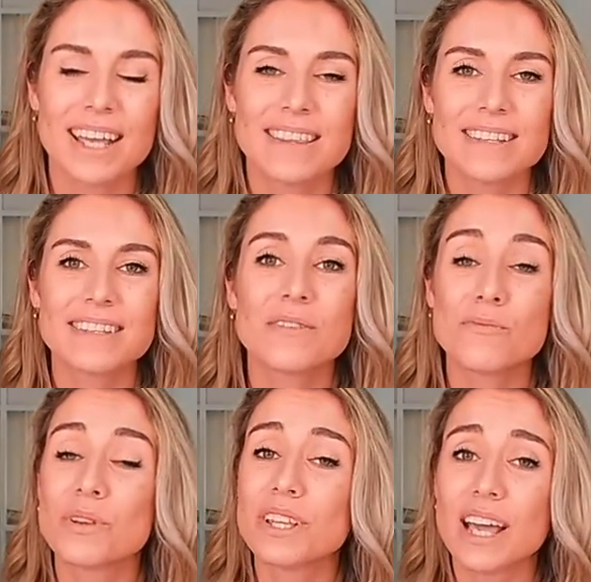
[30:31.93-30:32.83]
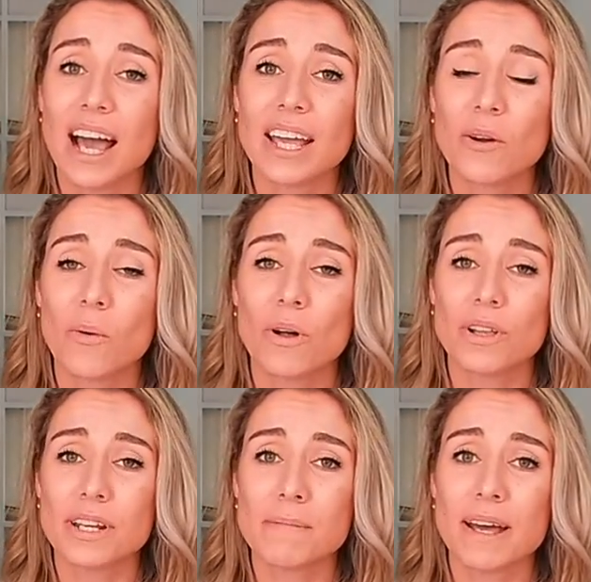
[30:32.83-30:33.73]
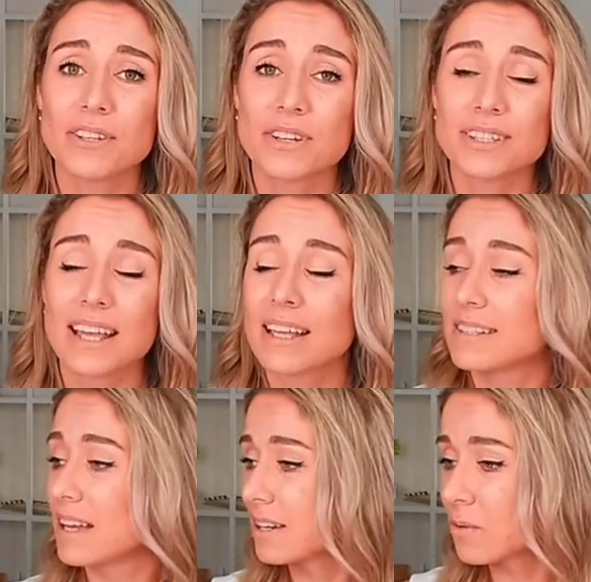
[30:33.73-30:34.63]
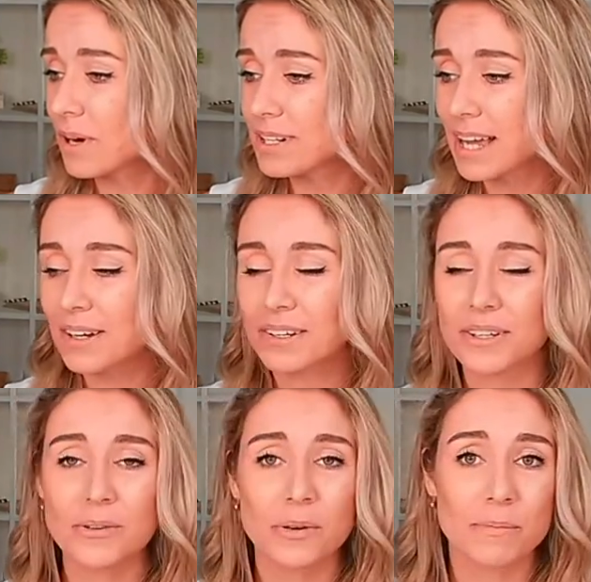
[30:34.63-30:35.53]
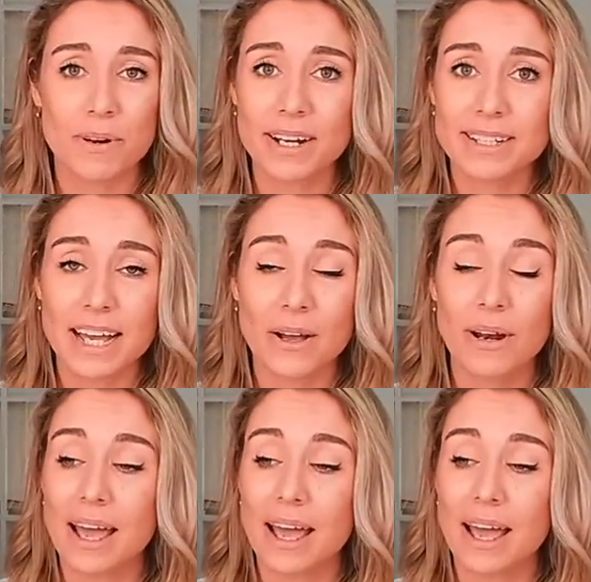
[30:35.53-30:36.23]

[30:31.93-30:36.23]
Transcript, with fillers: This is a really high quality mattress. It's not going to wear down on you or break down.